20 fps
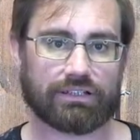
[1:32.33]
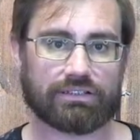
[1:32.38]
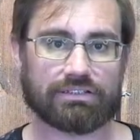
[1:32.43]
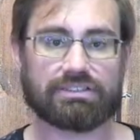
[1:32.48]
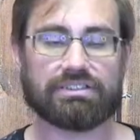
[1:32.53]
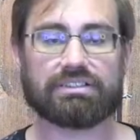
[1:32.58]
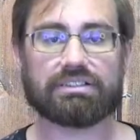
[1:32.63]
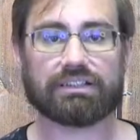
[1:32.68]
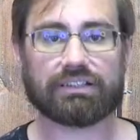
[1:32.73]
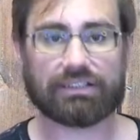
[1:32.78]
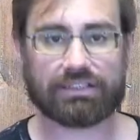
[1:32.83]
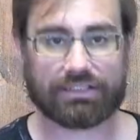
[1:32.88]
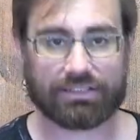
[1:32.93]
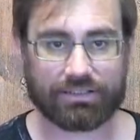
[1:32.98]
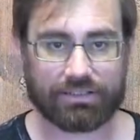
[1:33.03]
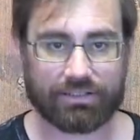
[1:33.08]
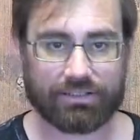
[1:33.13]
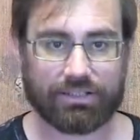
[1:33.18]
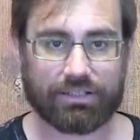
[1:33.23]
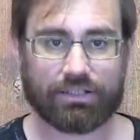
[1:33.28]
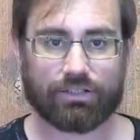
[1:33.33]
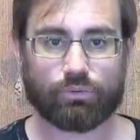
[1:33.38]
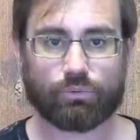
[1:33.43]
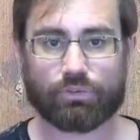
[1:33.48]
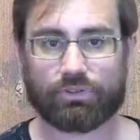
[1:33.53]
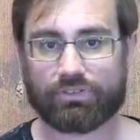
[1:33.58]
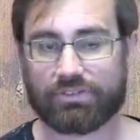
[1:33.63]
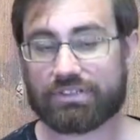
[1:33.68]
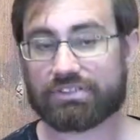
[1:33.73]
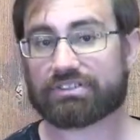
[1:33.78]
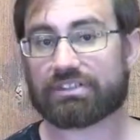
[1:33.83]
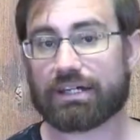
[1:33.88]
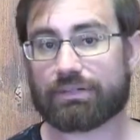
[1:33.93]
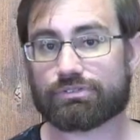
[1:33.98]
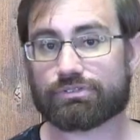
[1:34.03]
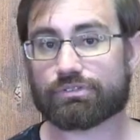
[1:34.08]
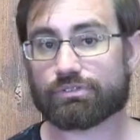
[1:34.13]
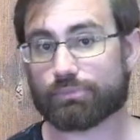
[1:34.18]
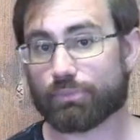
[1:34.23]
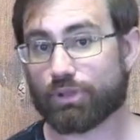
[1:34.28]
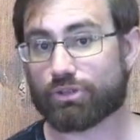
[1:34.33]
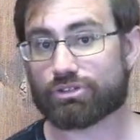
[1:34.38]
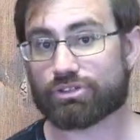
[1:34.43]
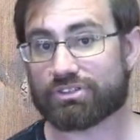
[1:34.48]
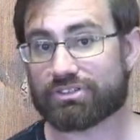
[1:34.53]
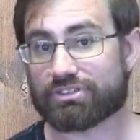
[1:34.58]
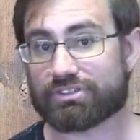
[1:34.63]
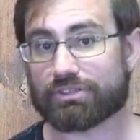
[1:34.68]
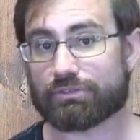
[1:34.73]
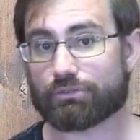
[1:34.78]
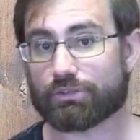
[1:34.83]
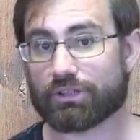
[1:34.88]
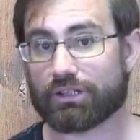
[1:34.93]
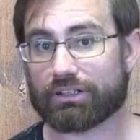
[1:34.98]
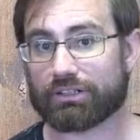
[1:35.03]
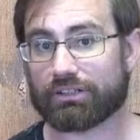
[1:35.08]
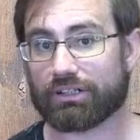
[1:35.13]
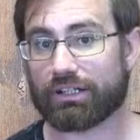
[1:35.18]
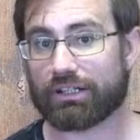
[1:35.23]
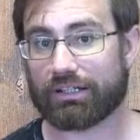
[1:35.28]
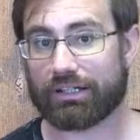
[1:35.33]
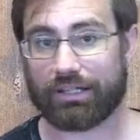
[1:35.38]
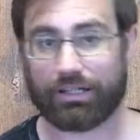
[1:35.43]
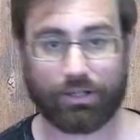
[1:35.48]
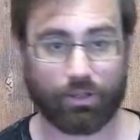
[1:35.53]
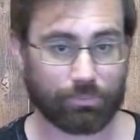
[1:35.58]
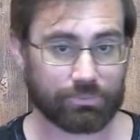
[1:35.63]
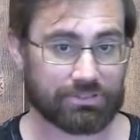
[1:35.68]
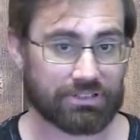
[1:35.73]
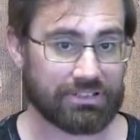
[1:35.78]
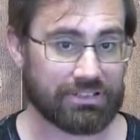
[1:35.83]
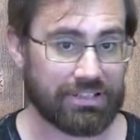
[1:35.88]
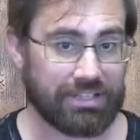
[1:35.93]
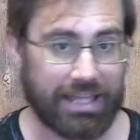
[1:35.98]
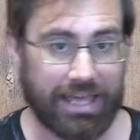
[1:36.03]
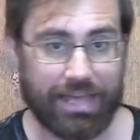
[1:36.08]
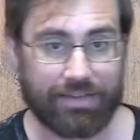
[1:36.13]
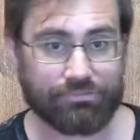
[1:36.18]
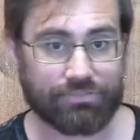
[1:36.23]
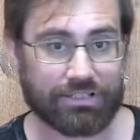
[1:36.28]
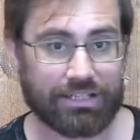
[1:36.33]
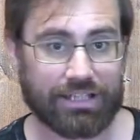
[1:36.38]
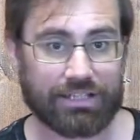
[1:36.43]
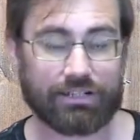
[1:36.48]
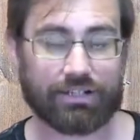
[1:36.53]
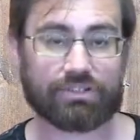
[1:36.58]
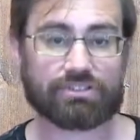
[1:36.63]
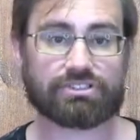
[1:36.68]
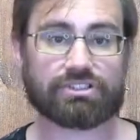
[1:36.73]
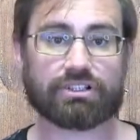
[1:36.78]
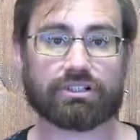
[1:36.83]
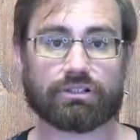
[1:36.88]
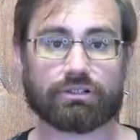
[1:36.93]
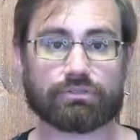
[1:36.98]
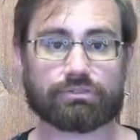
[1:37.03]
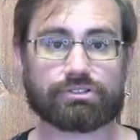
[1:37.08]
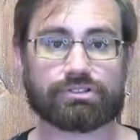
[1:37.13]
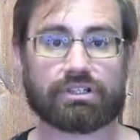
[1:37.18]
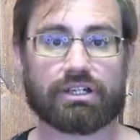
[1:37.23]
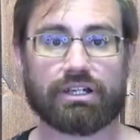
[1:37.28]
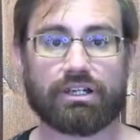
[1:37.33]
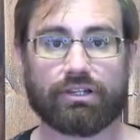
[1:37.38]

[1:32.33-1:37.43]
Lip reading: dealing with these types of emotions and really help to navigate ourselves